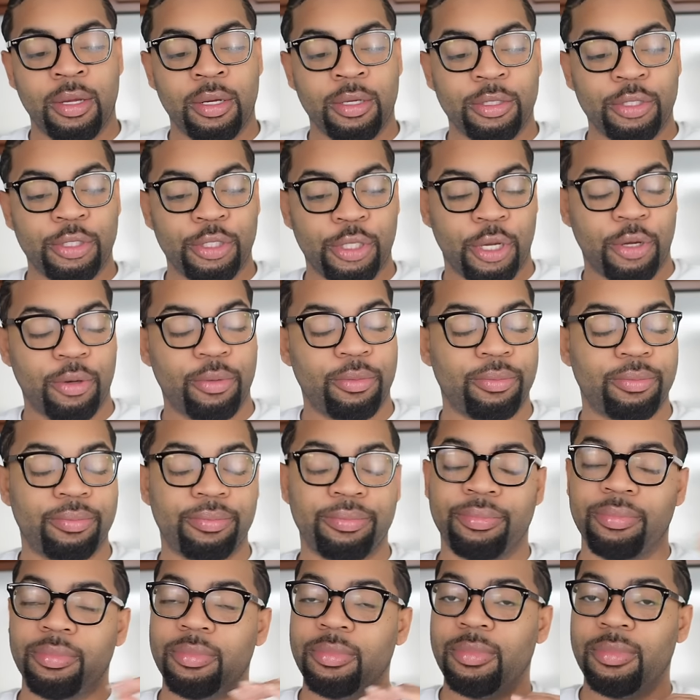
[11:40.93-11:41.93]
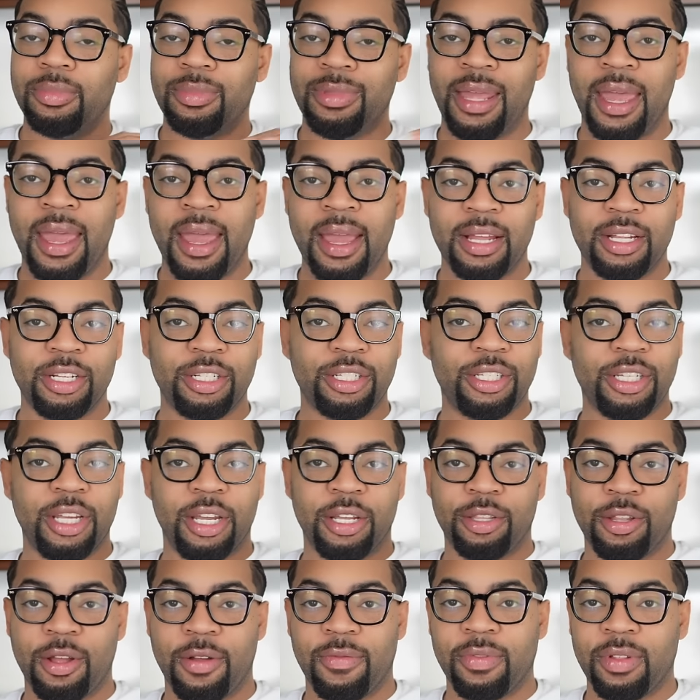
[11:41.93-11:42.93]
So, that
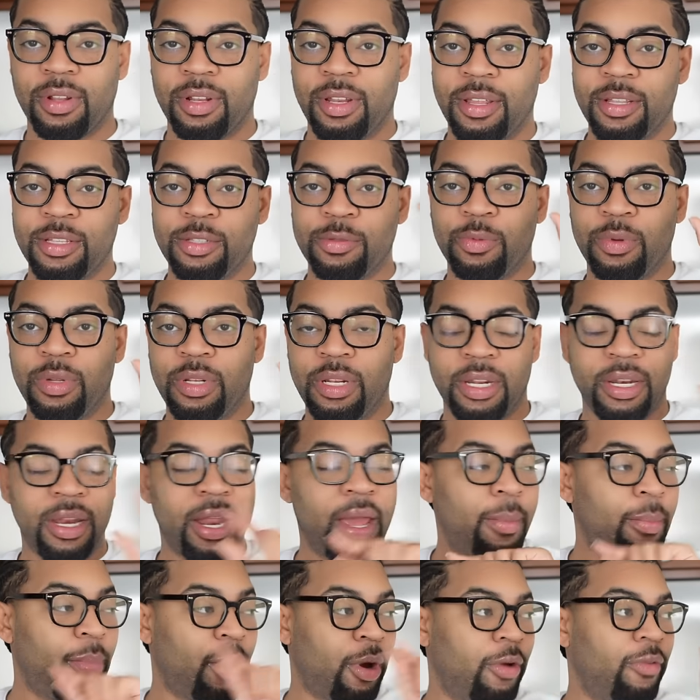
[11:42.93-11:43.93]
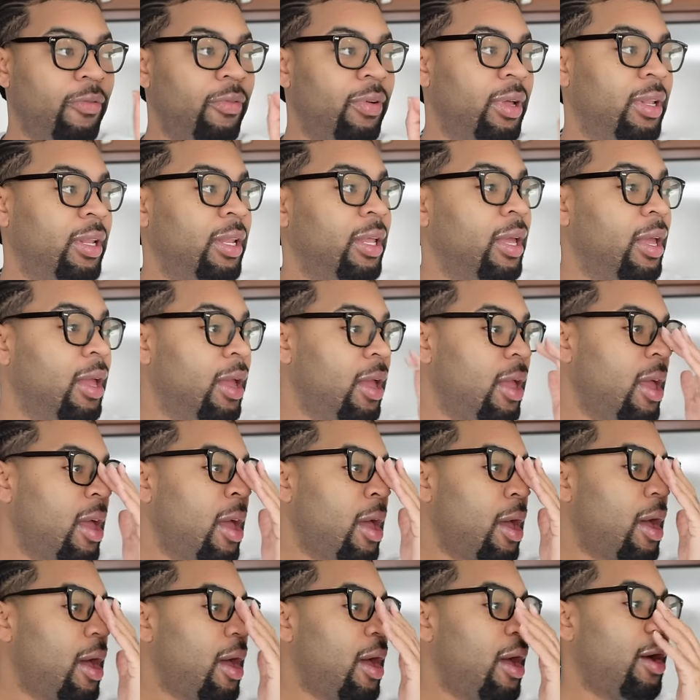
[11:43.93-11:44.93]
checked off the list. We did that perfectly.
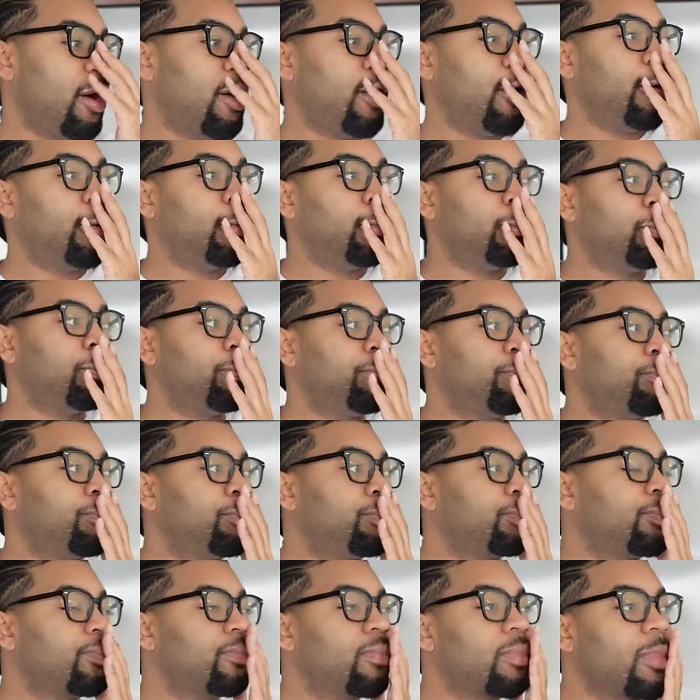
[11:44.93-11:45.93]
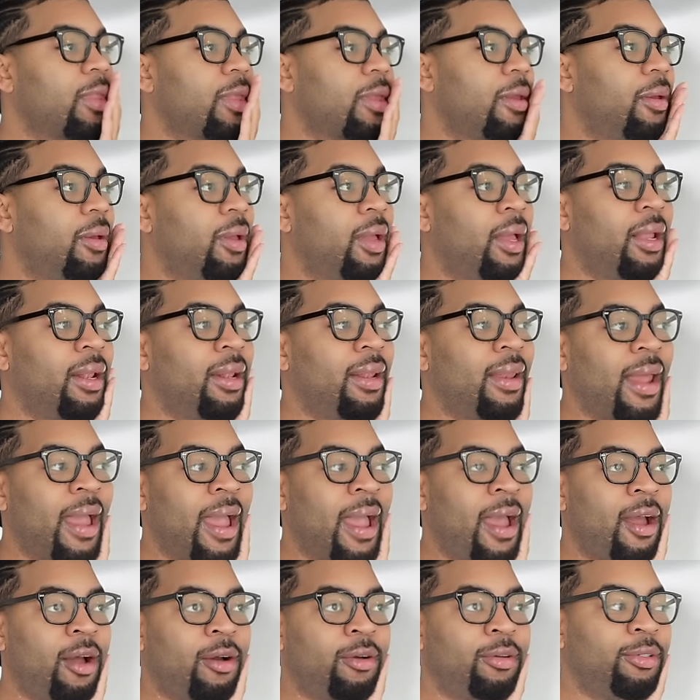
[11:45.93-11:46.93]
And
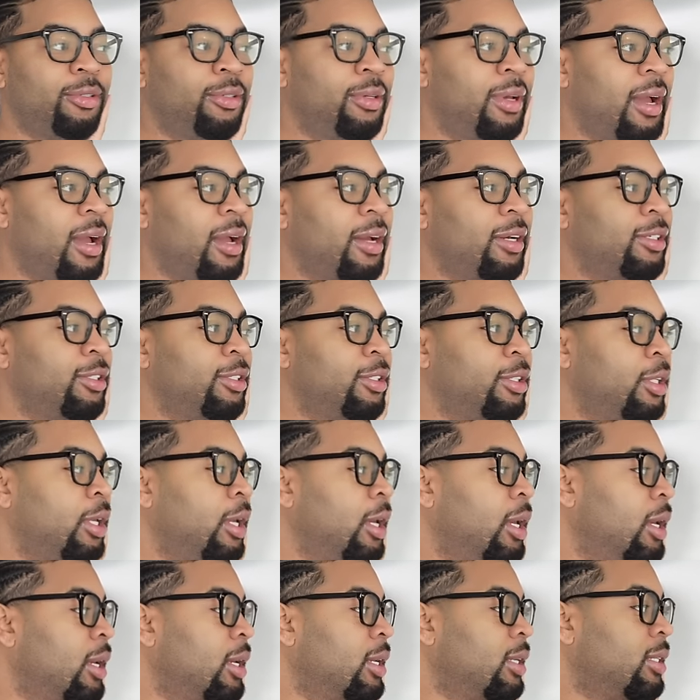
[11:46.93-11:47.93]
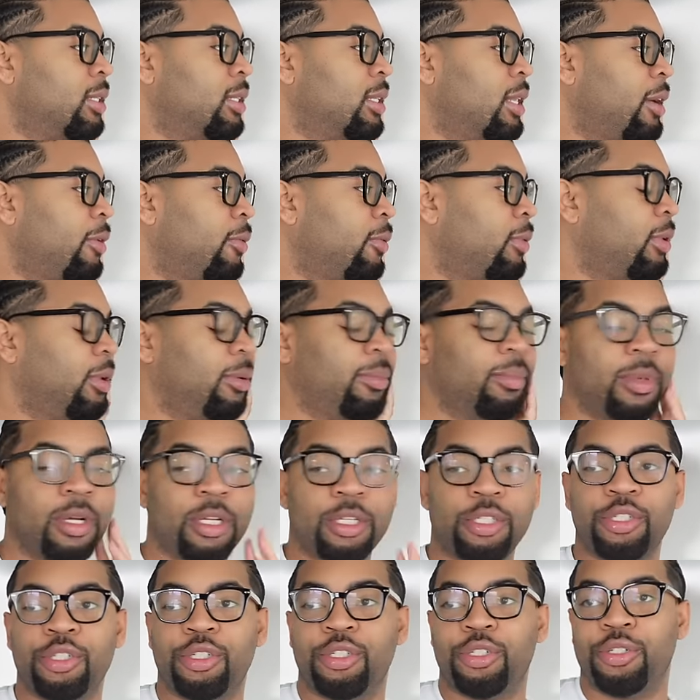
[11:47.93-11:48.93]
now, you guys, it's not really
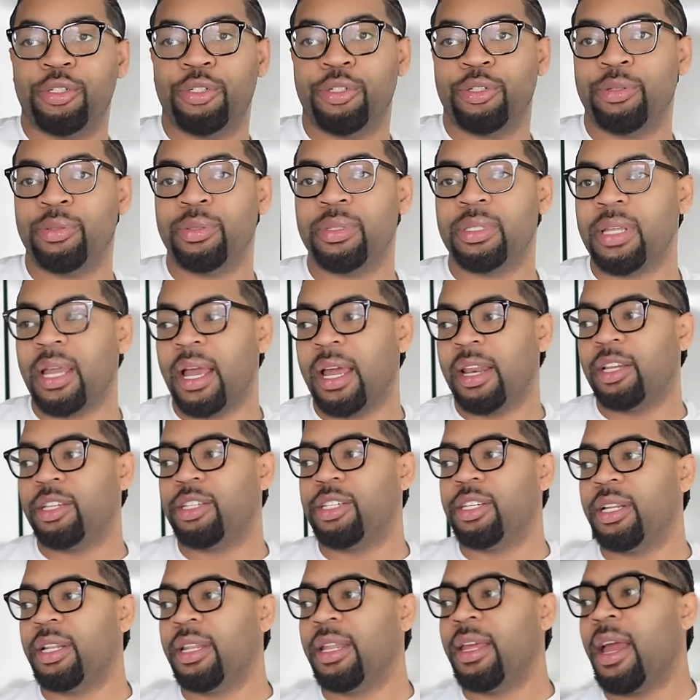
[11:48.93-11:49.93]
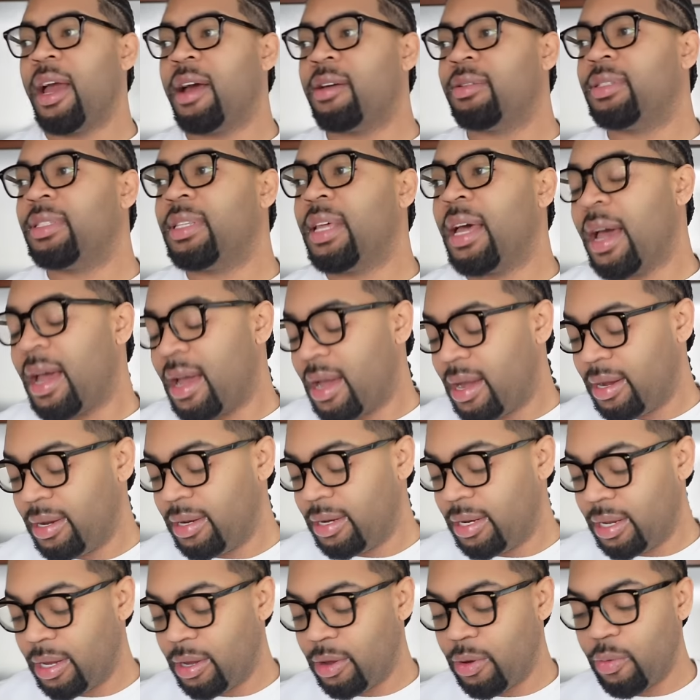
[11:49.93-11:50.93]
much to do. It's kind of chilly outside.